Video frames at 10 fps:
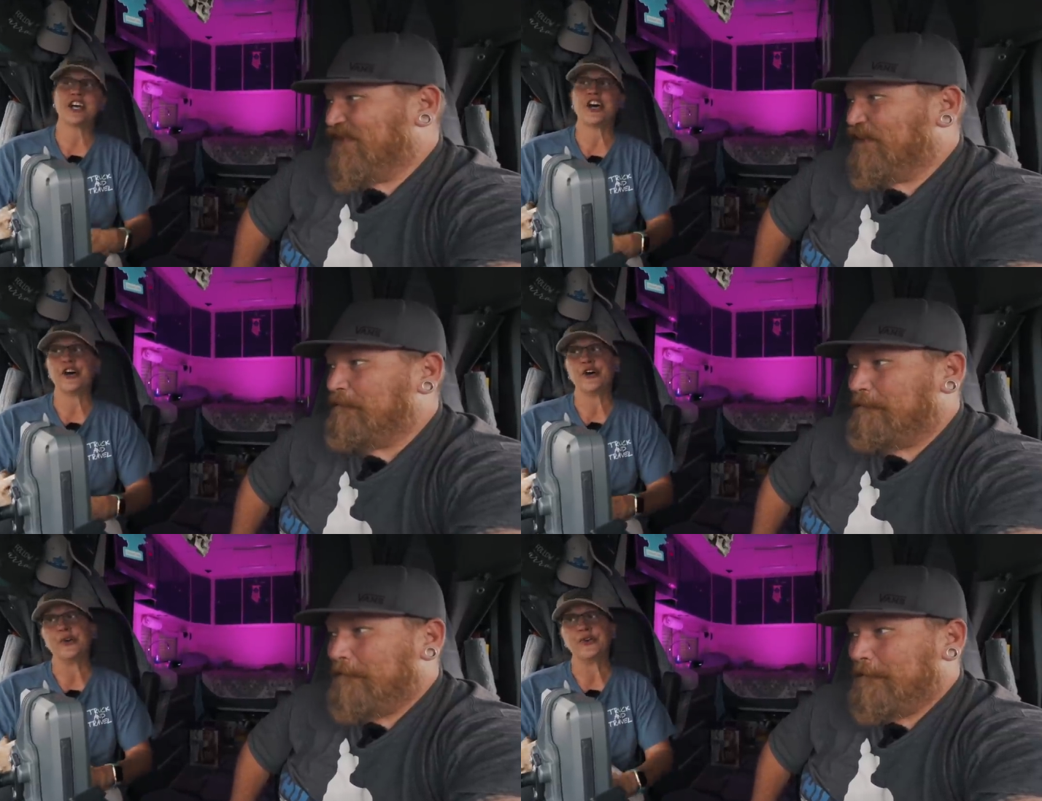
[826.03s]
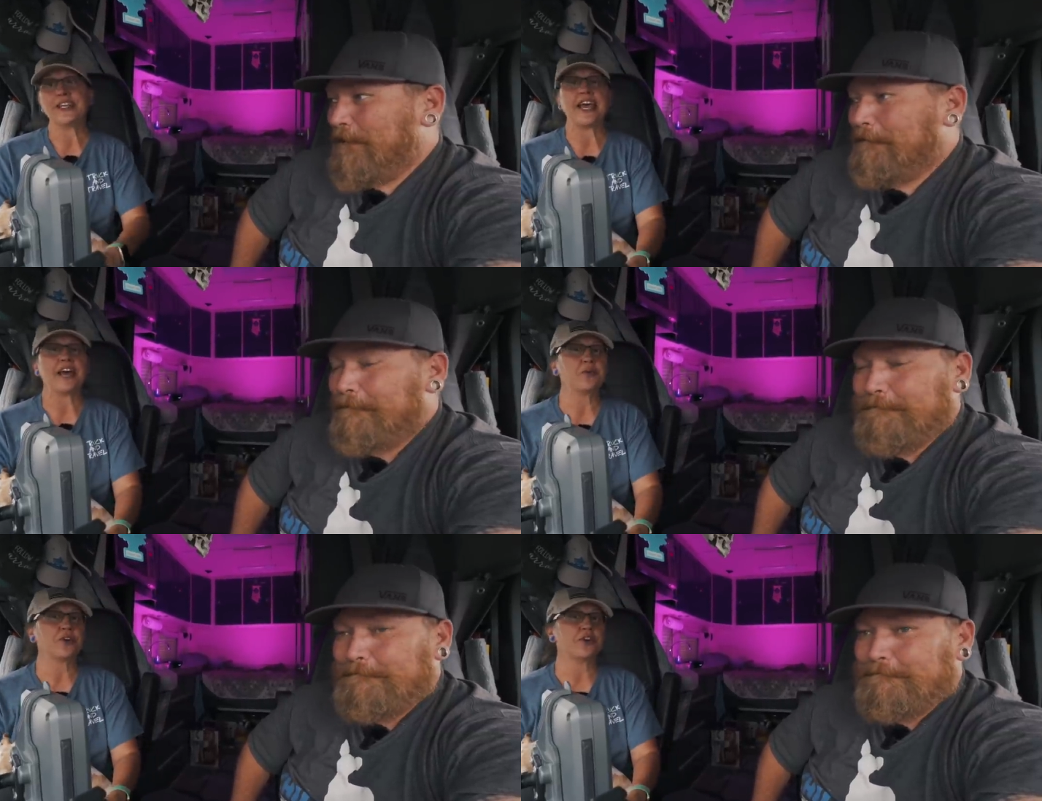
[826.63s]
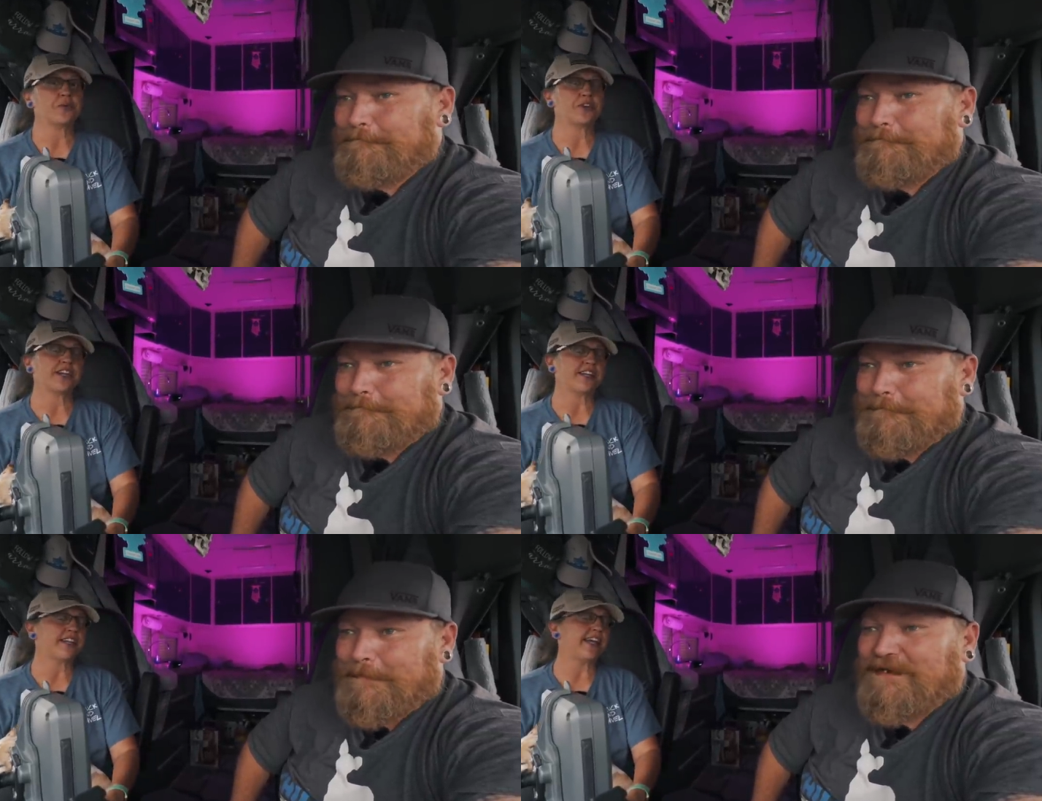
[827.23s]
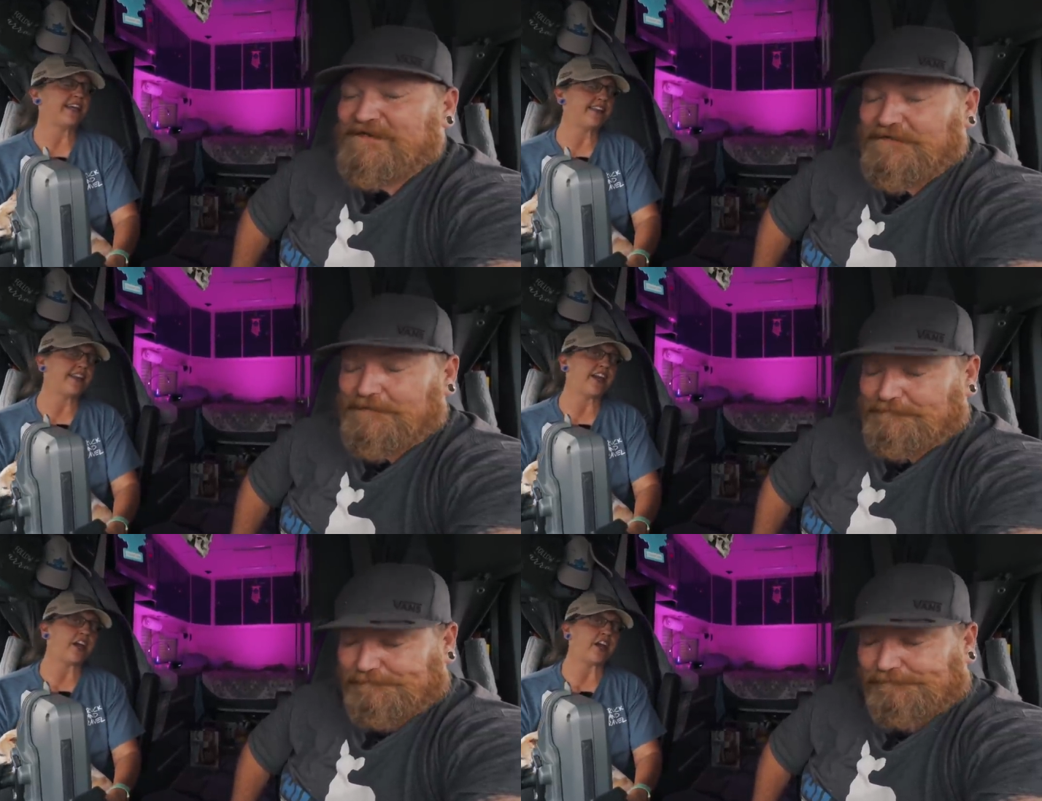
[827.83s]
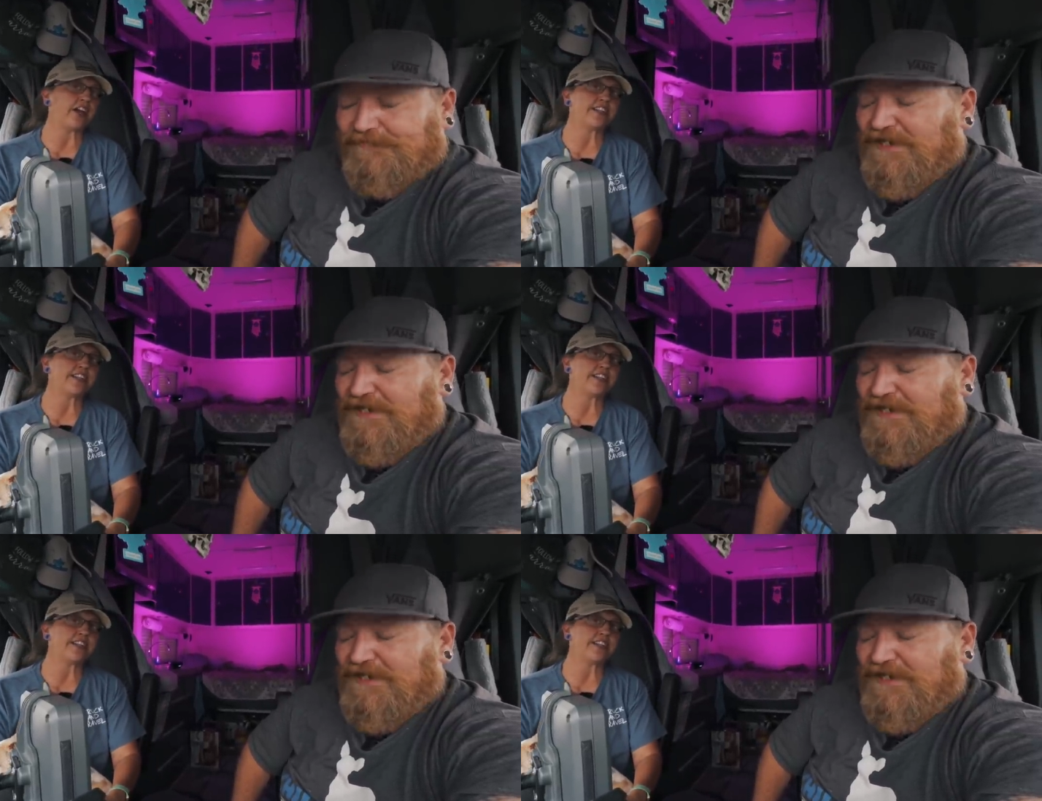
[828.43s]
Speaker 1: yeah, yeah we're we're gonna head there.